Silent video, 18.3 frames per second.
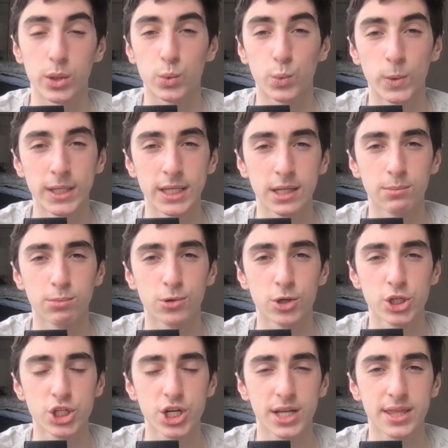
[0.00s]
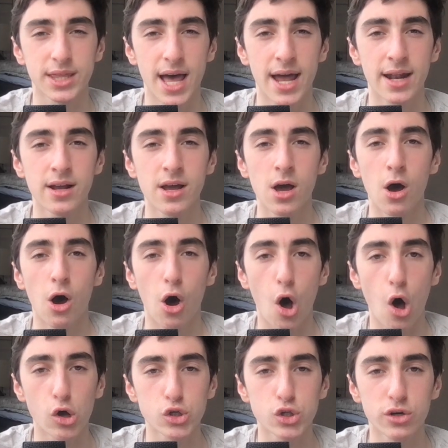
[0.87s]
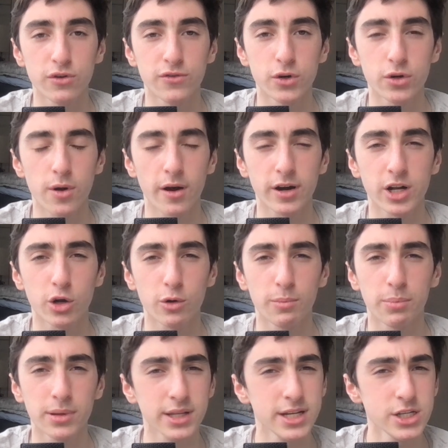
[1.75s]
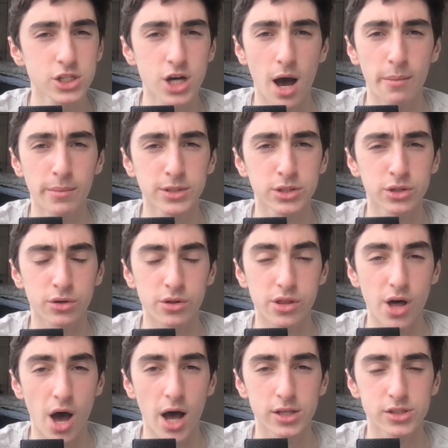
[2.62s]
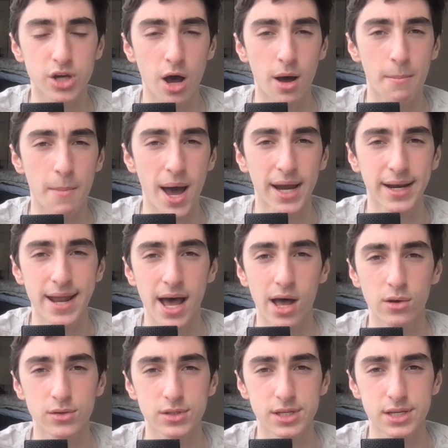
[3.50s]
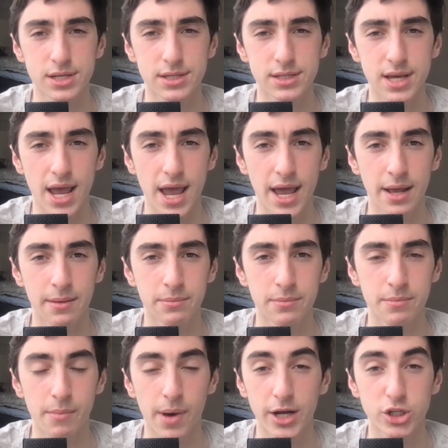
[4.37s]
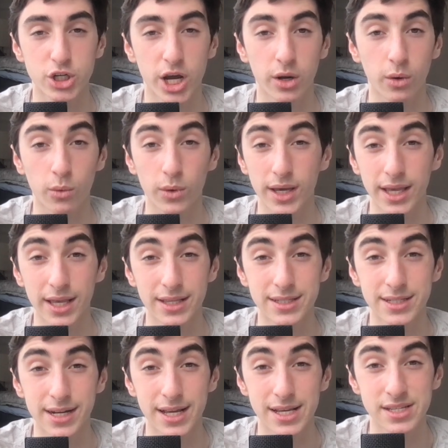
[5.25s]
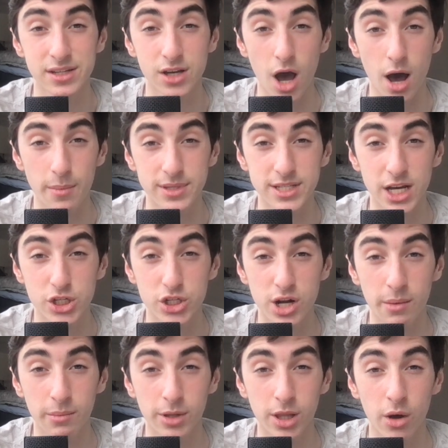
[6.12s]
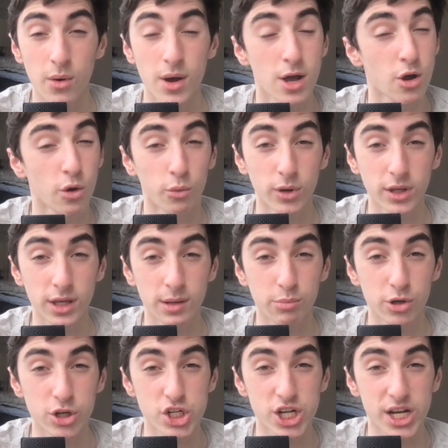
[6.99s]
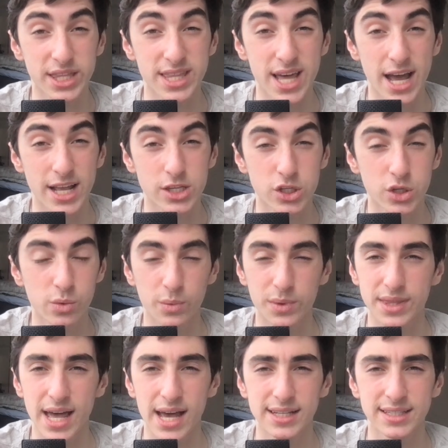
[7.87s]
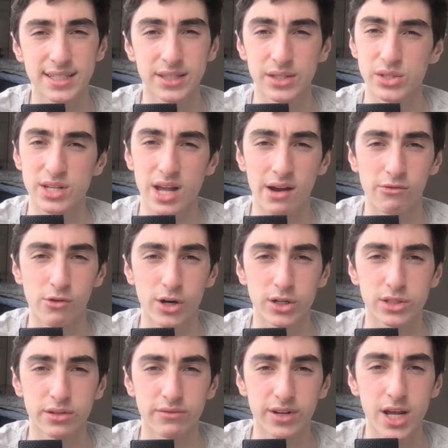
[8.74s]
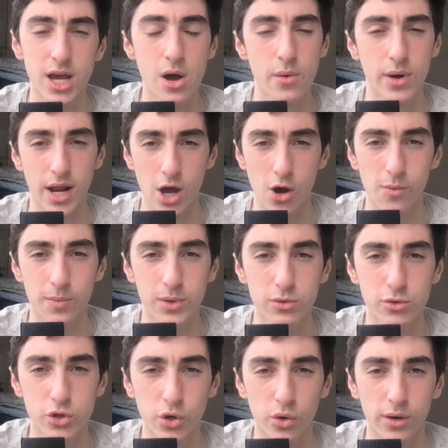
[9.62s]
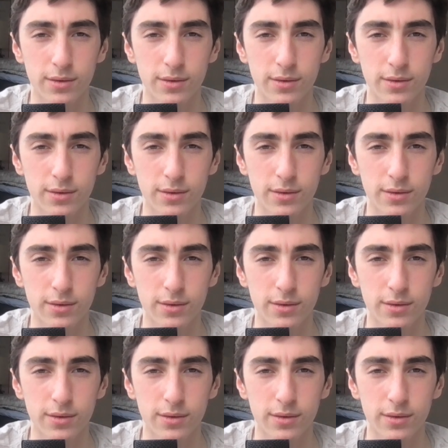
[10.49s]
I'd really appreciate that. Also, if you're new around here, please comment your thoughts on my analysis and my channel in today's comment section down below. Really appreciate that too. And with that said, let's dive right into the video and I hope you enjoy.